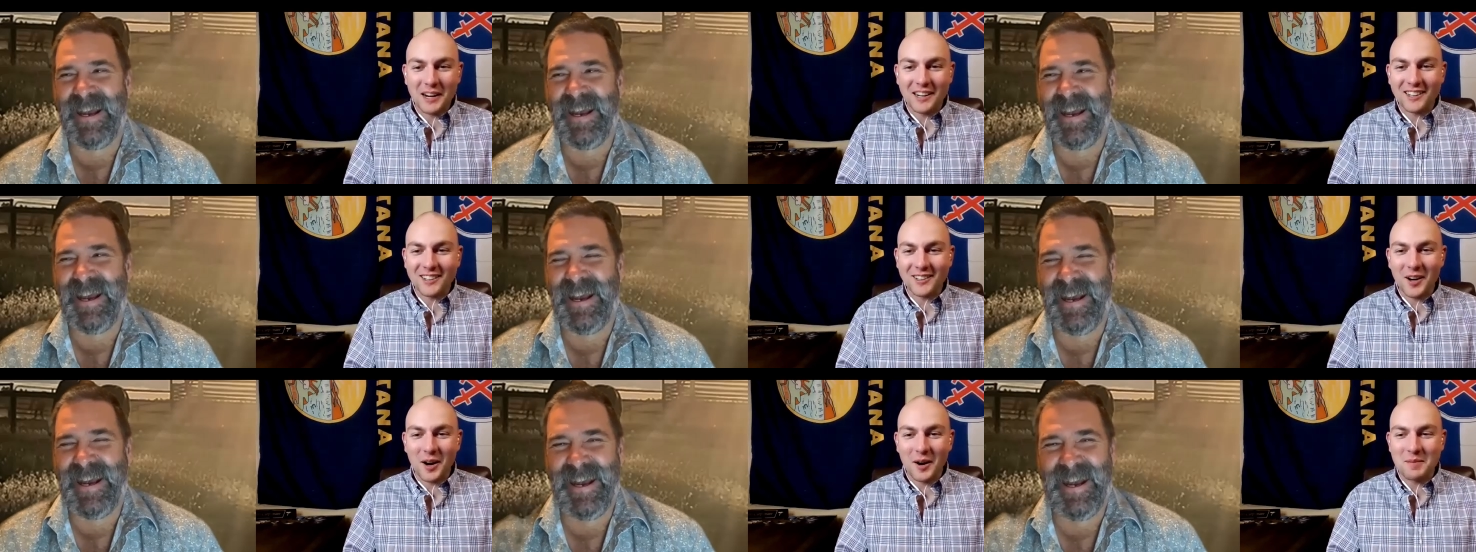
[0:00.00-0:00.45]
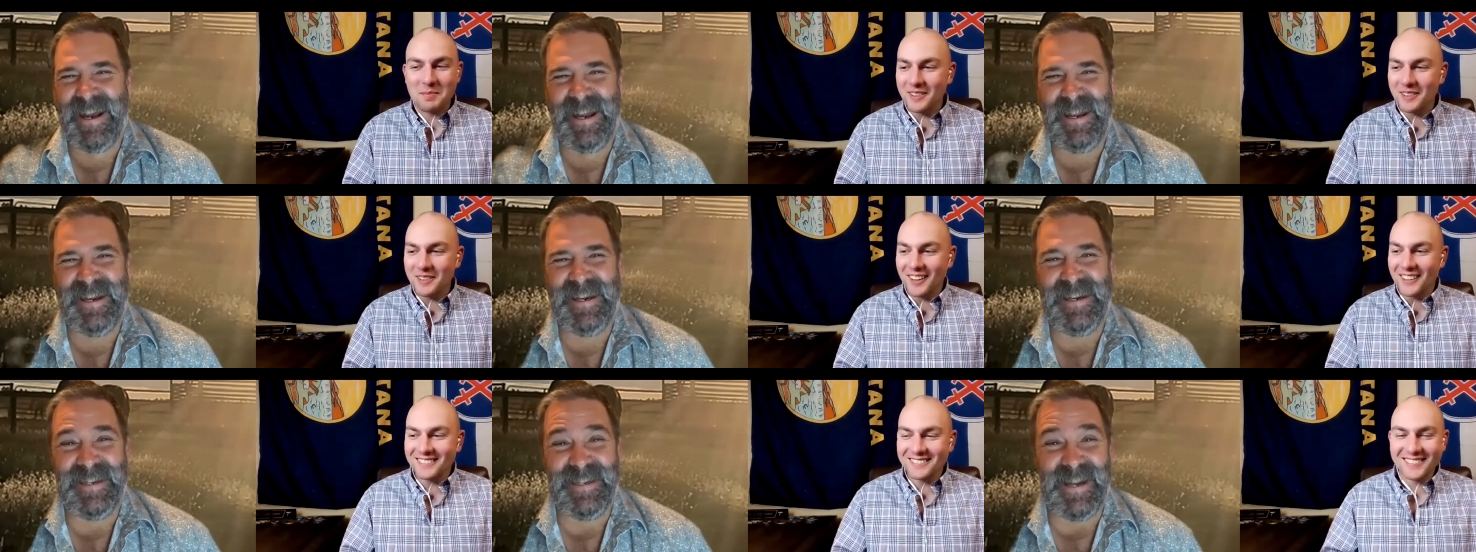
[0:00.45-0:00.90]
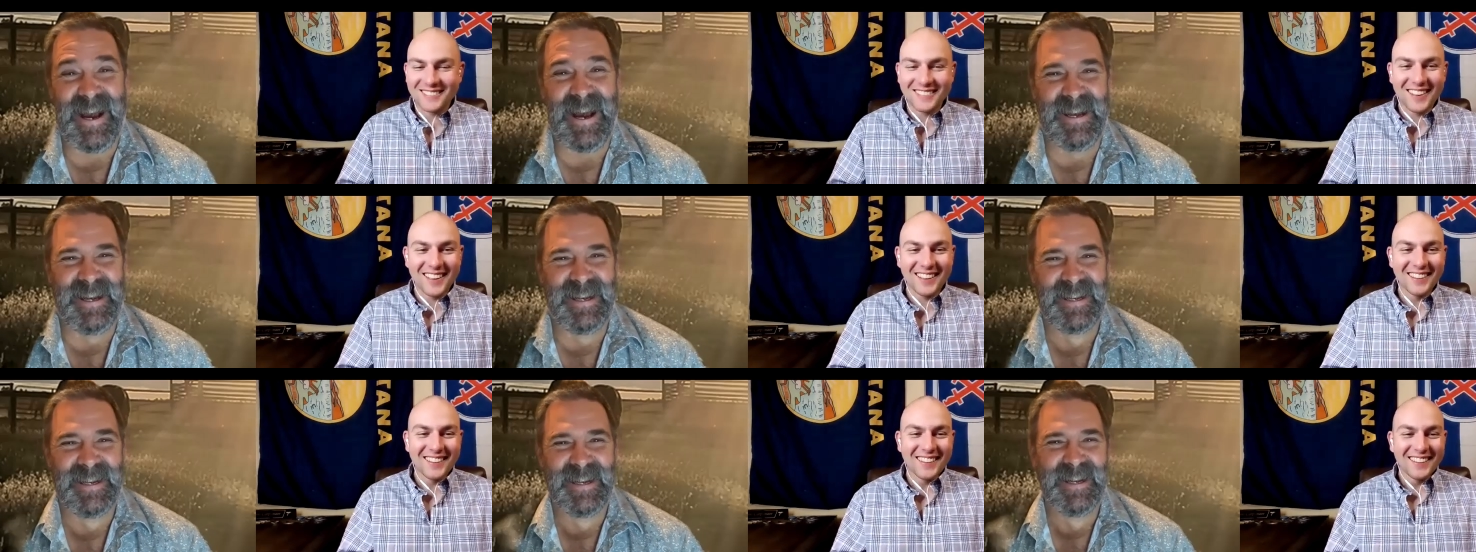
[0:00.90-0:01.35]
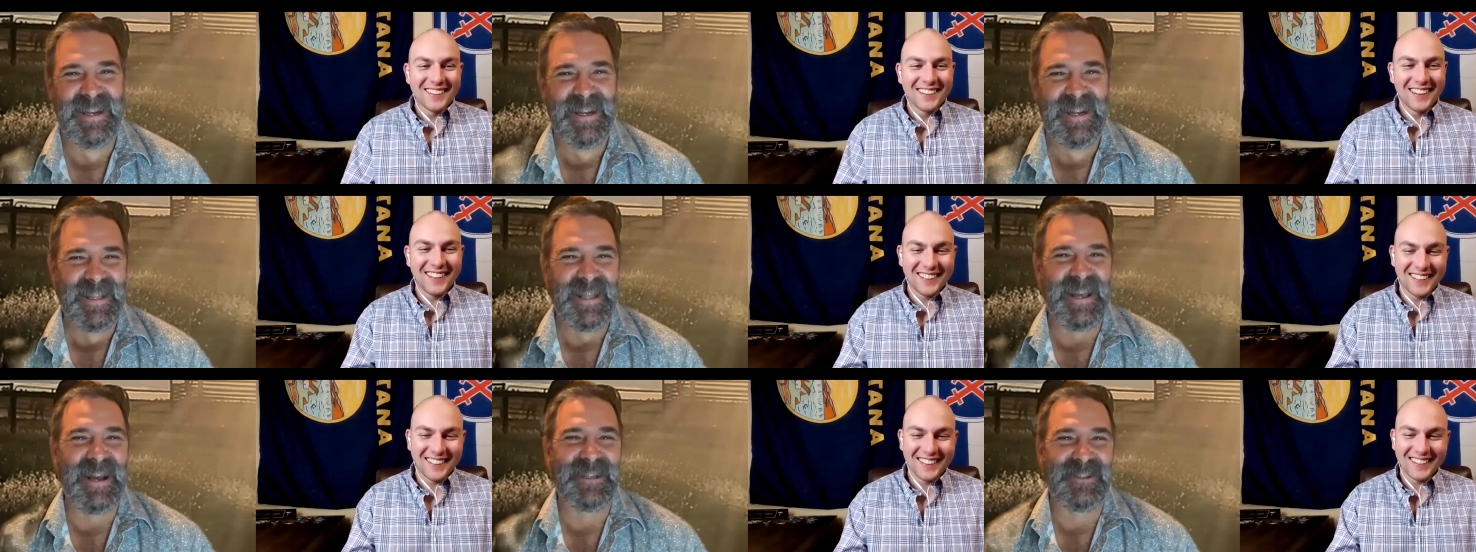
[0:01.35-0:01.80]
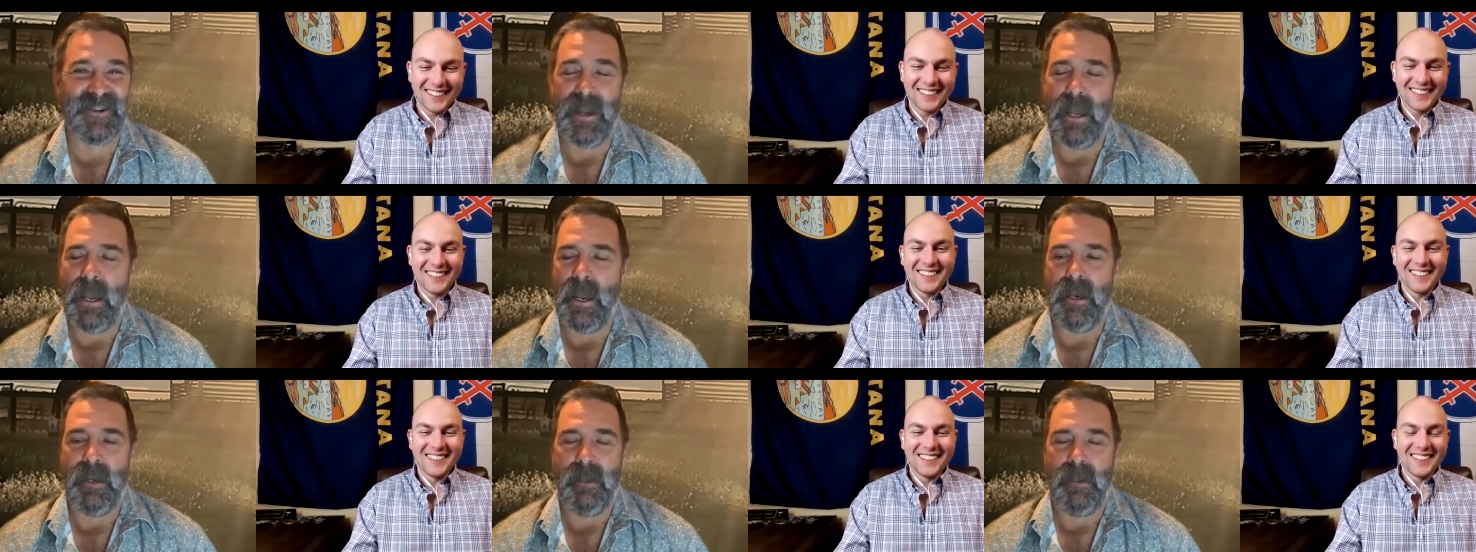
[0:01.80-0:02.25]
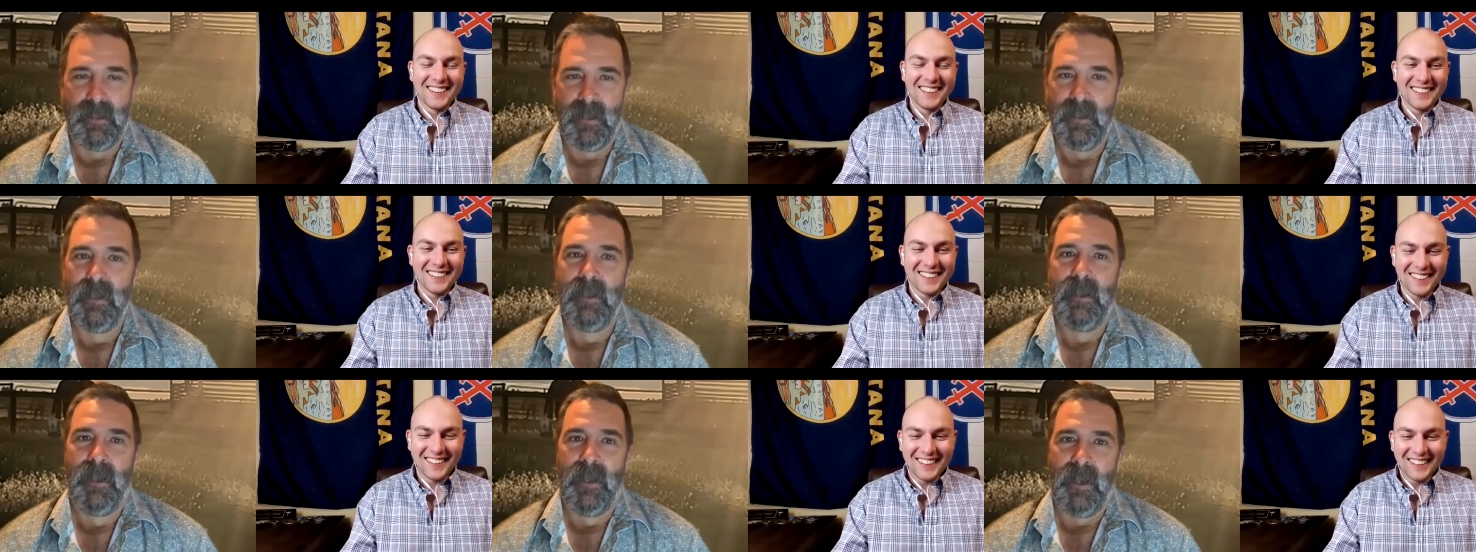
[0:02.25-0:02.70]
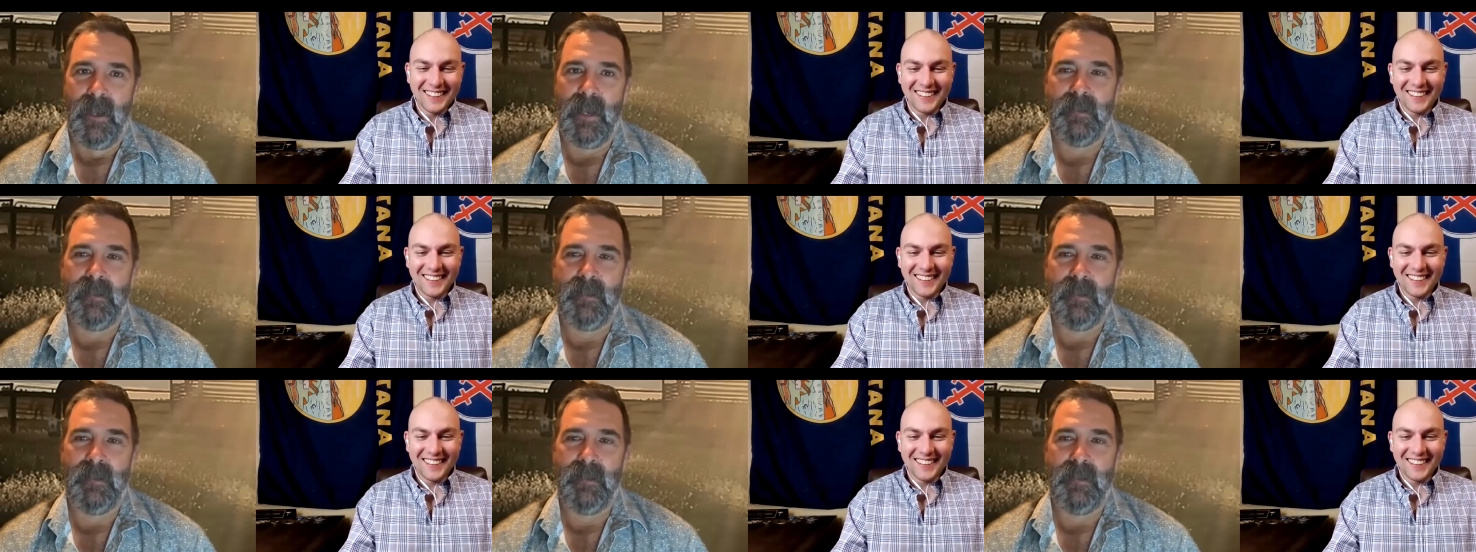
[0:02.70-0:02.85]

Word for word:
Speaker 1: Brandon Carpenter. yeah,
Speaker 2: that's right. Hey,